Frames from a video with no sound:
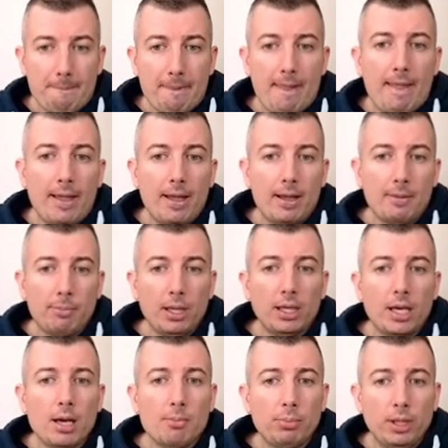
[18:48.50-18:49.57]
Black
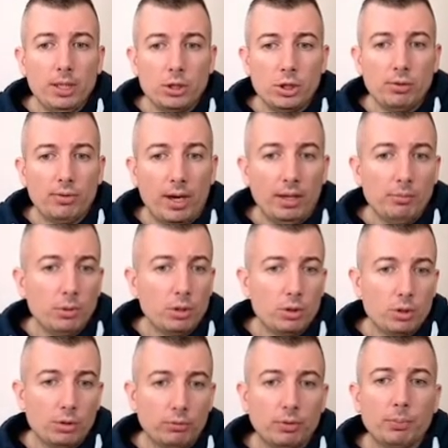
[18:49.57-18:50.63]
can't play g5
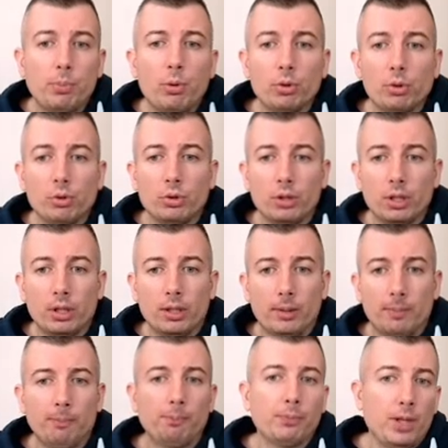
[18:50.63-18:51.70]
because of the pawn
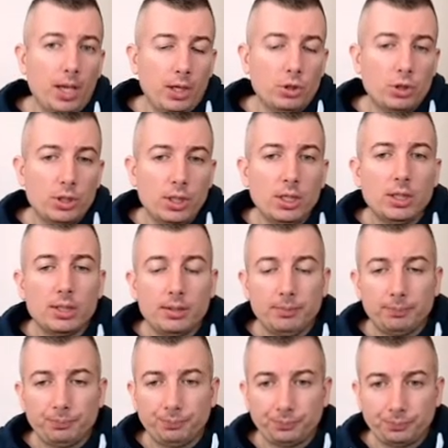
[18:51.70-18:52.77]
on h6.
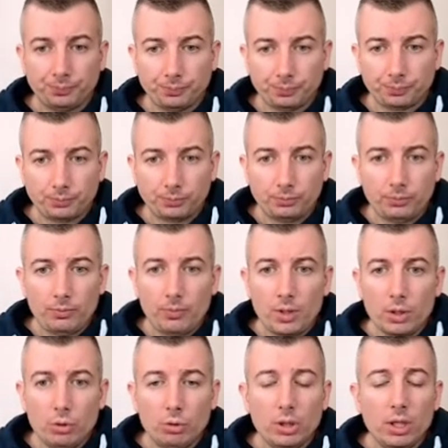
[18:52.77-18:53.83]

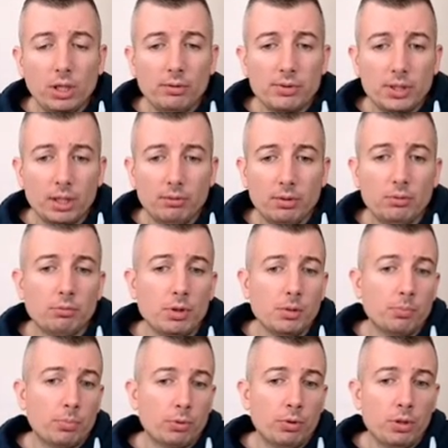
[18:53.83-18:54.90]
So king f7, we
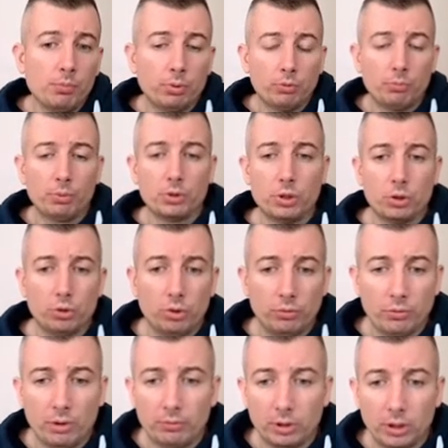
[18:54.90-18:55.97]
improve position
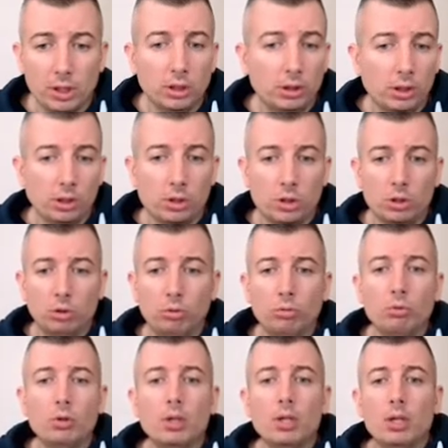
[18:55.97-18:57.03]
of our king, king
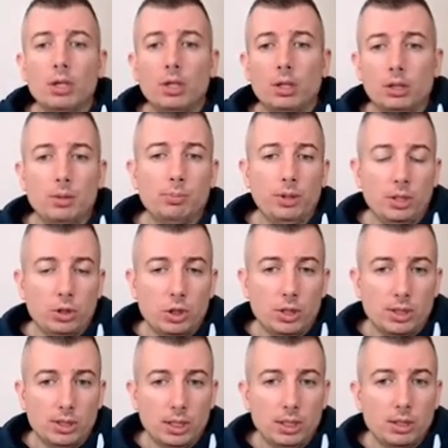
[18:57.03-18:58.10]
g2. He played
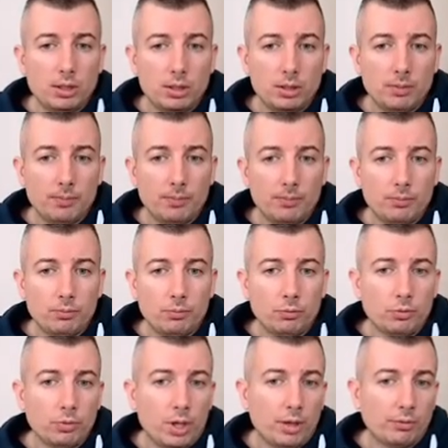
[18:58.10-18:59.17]
g6.
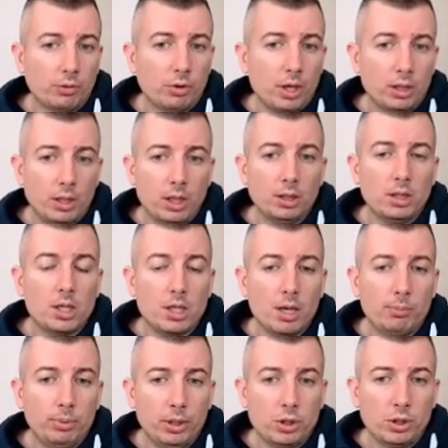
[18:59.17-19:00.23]
Again, he
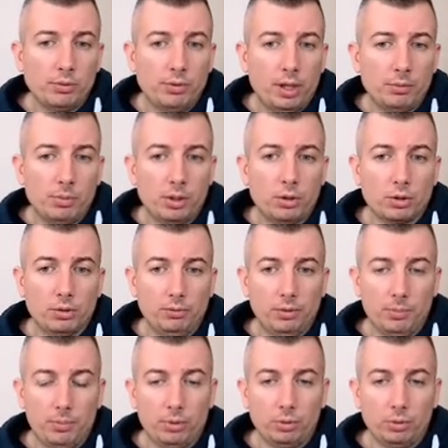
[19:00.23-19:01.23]
can't play g5 because of the pawn